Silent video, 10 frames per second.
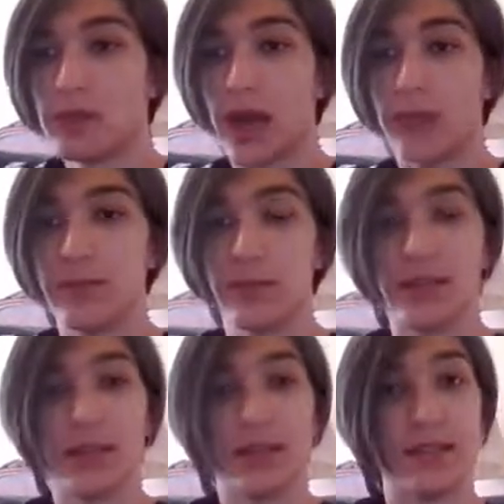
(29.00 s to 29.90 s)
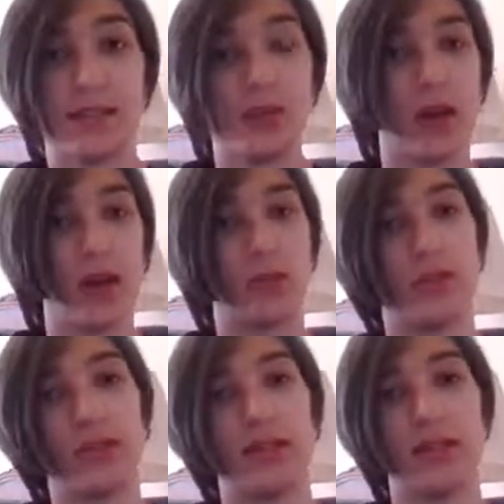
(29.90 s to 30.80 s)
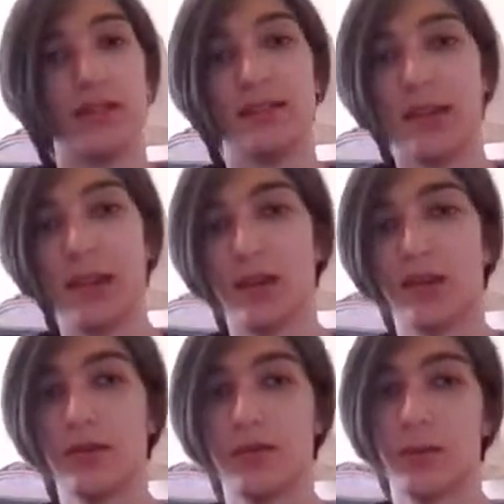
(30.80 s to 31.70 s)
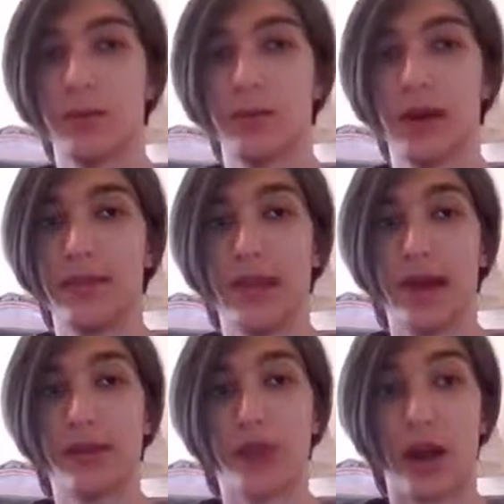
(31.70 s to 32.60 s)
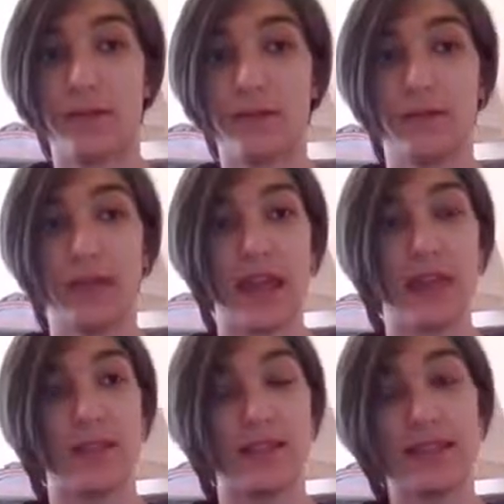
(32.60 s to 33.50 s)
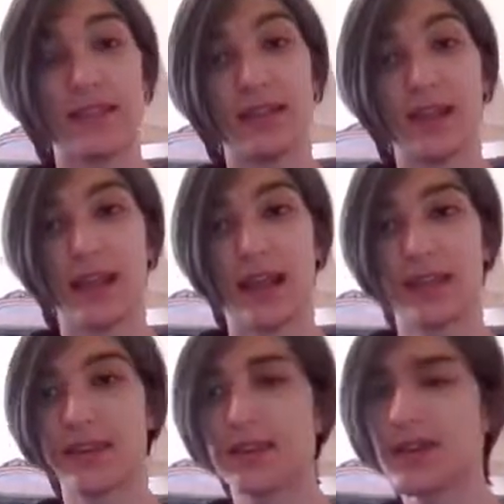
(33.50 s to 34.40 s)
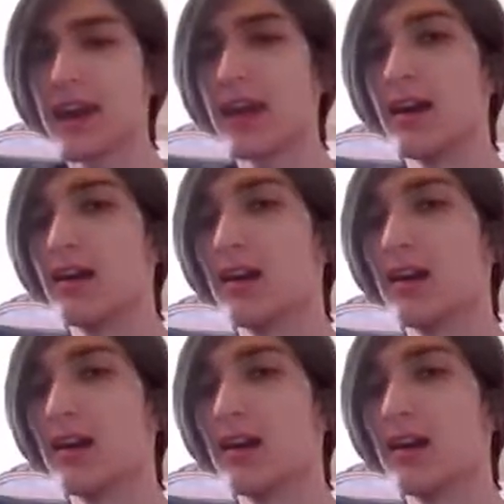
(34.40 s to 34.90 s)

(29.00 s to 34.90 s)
I'm using Decidueye, which is a Pokemon that I drafted for the ABC League, and I think that I